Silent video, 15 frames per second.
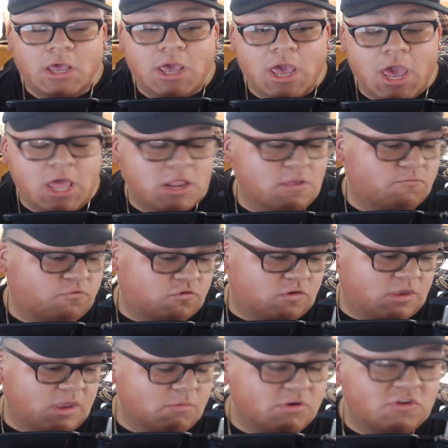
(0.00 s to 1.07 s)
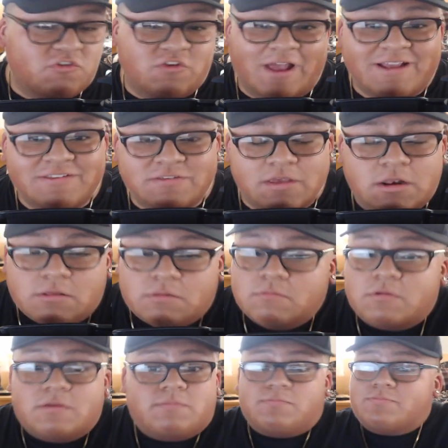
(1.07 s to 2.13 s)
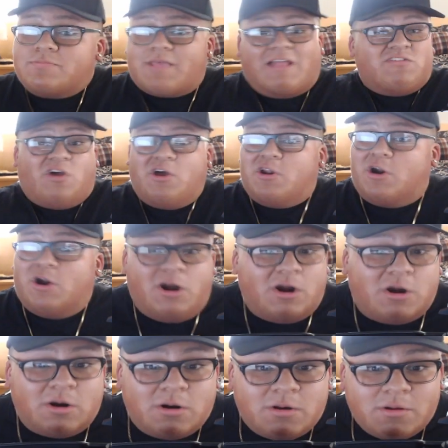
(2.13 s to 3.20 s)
And if she rejects it, that's on her.